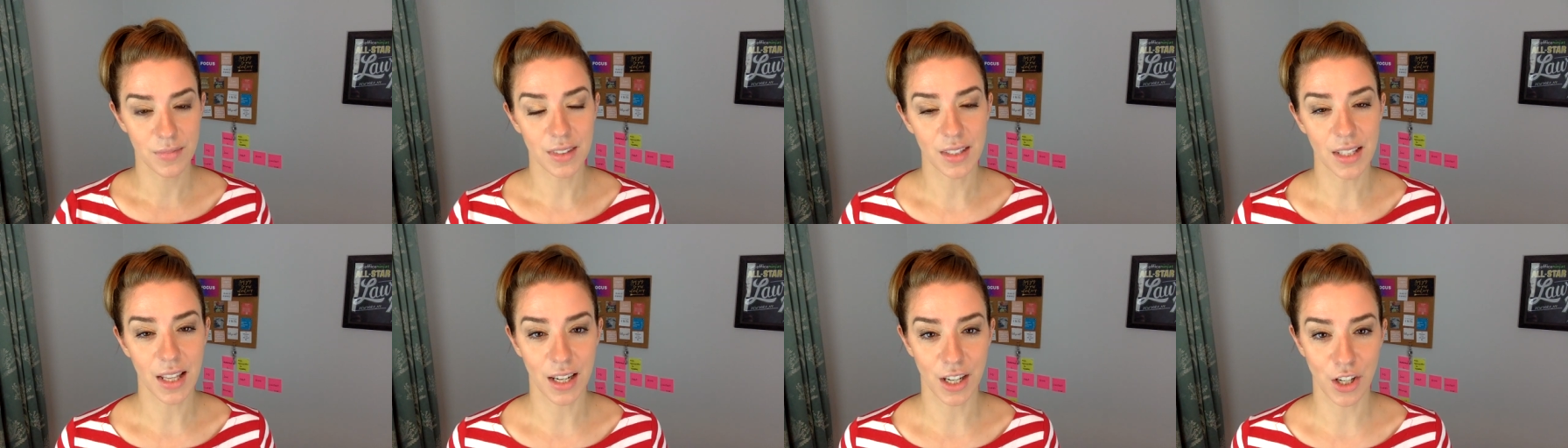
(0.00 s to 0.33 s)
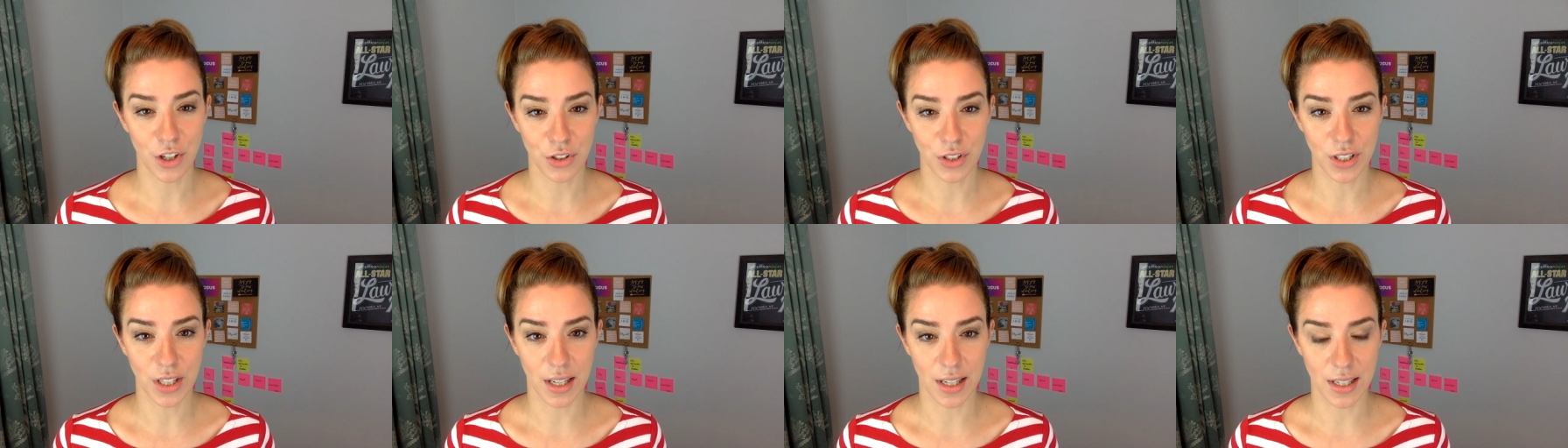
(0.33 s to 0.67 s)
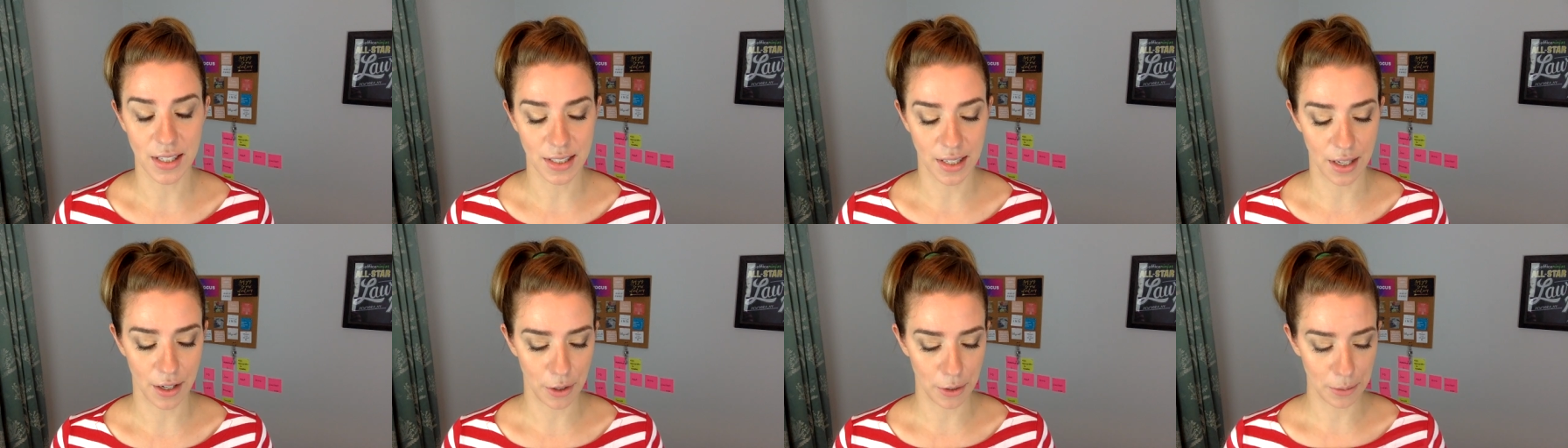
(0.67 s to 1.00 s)
then I use Tiny
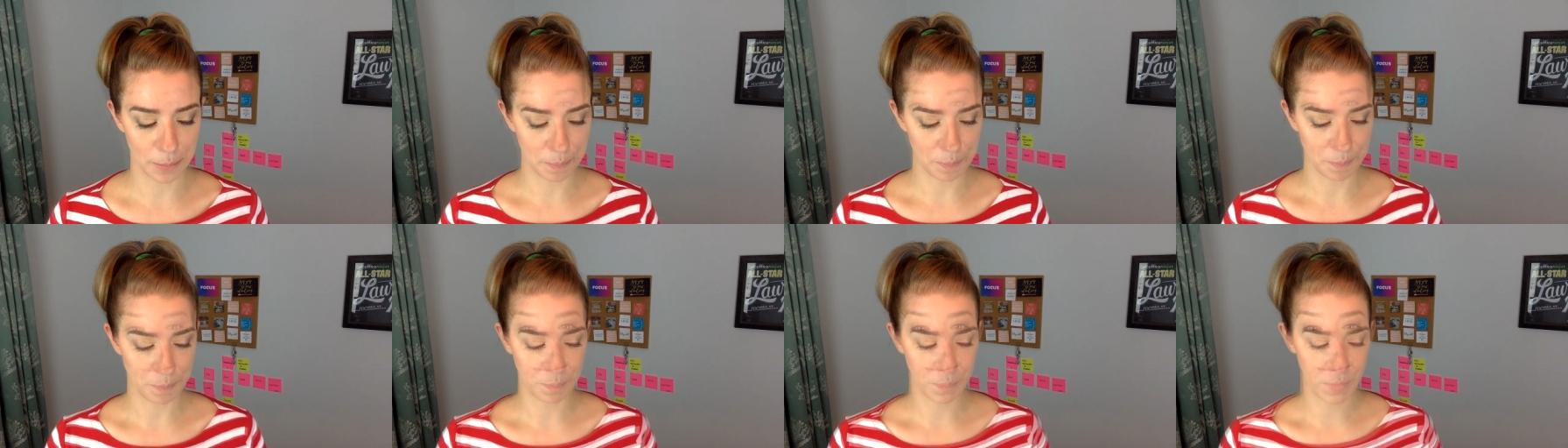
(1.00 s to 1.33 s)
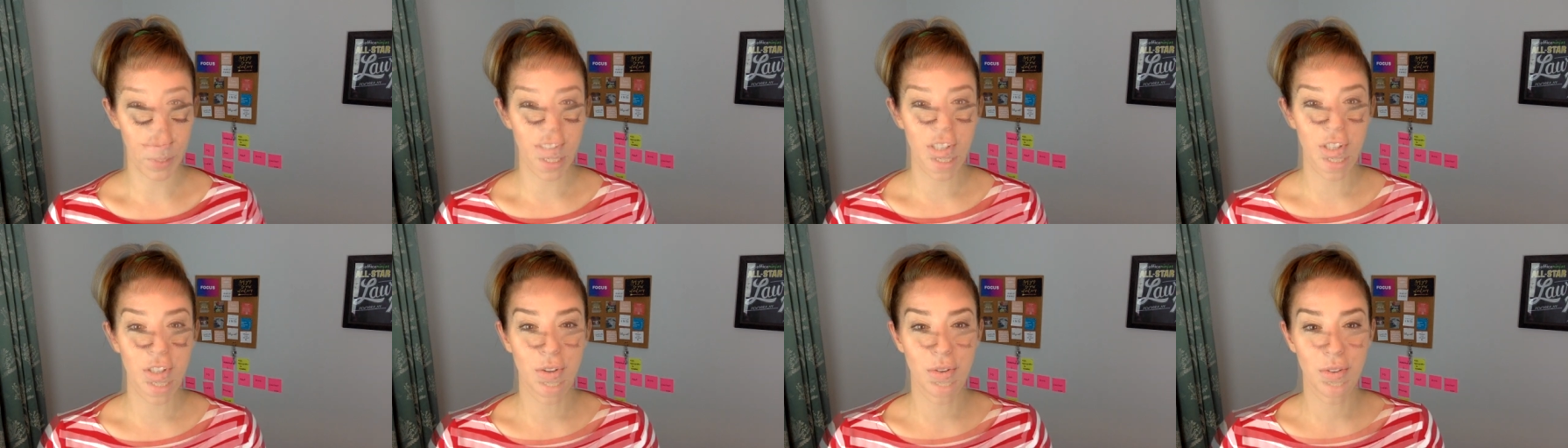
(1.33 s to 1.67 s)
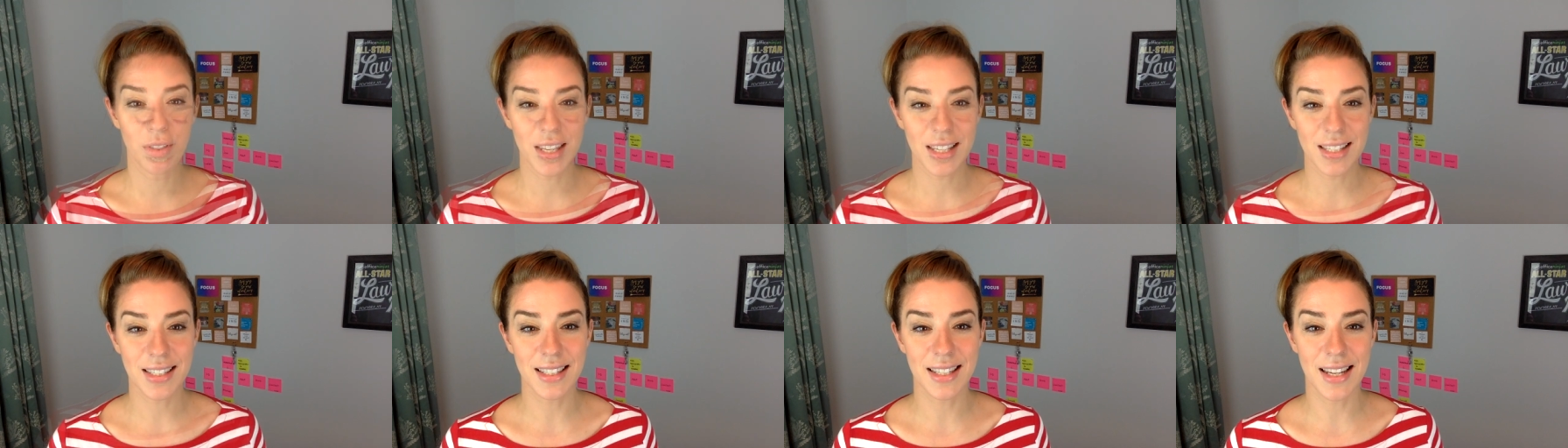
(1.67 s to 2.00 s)
Scanner. So
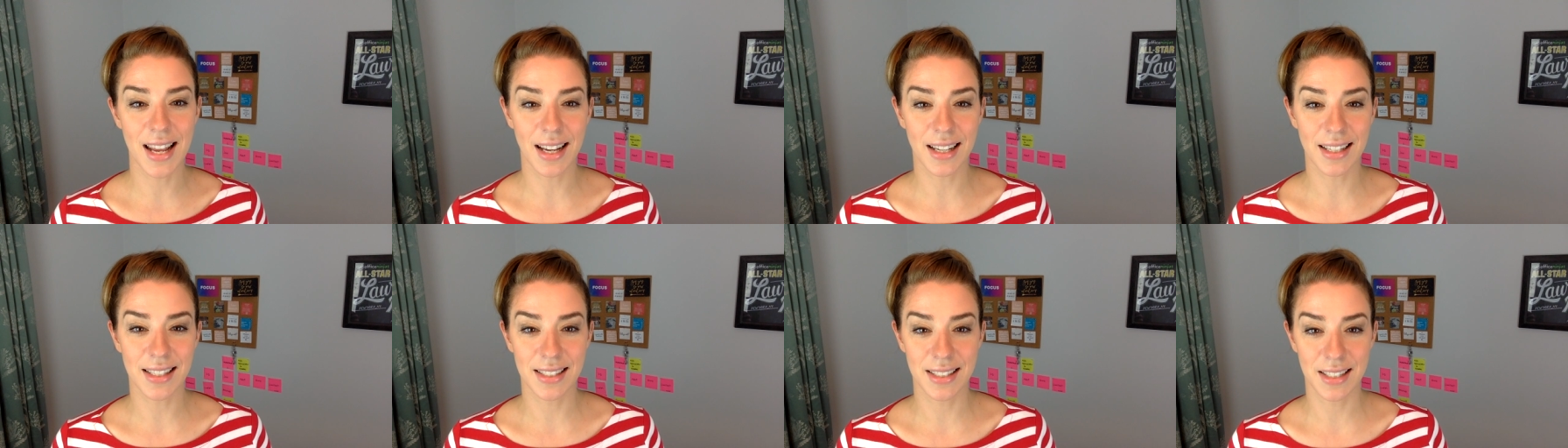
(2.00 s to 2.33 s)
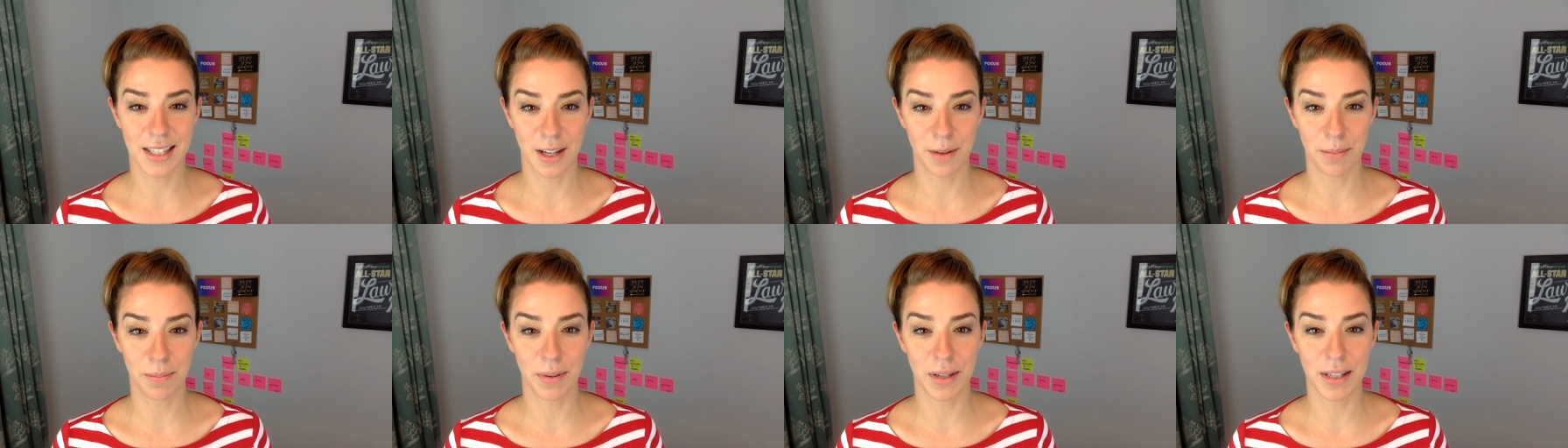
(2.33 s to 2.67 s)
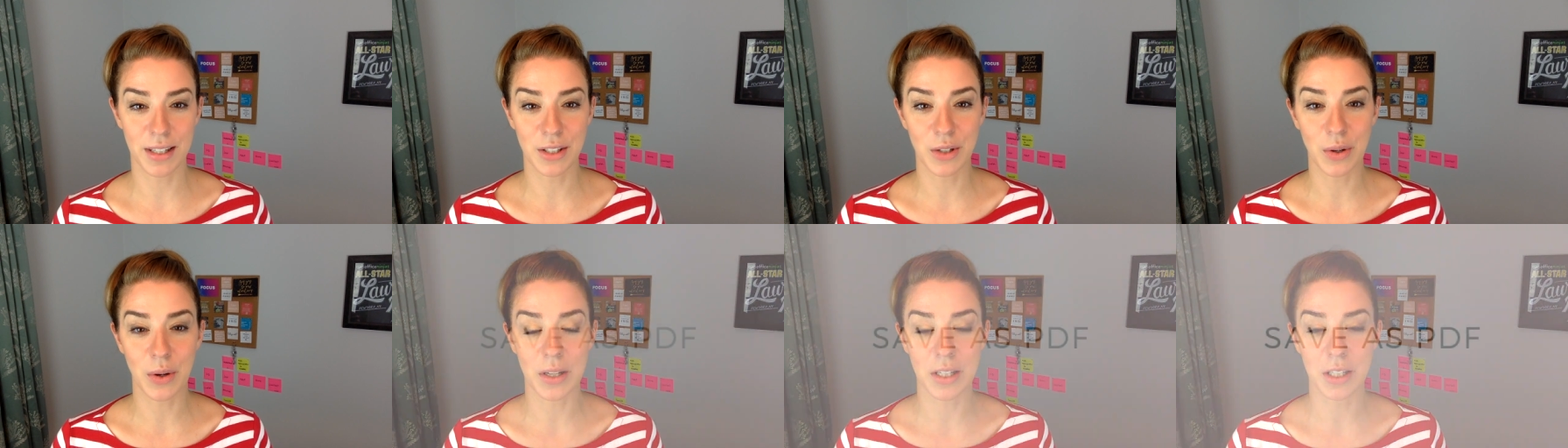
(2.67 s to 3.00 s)
this next tip
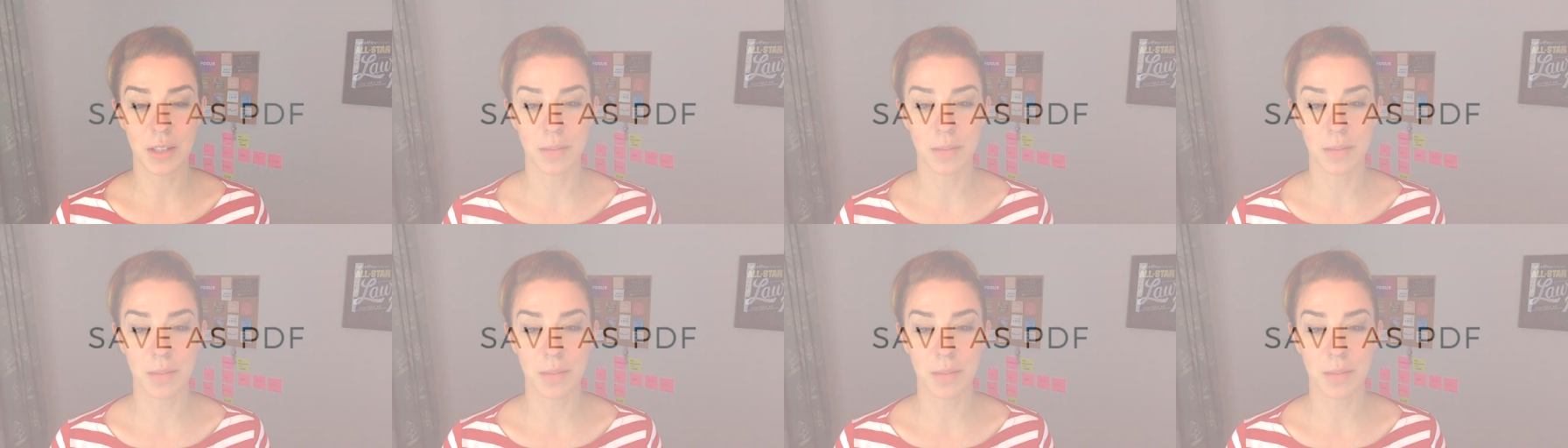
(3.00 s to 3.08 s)
is going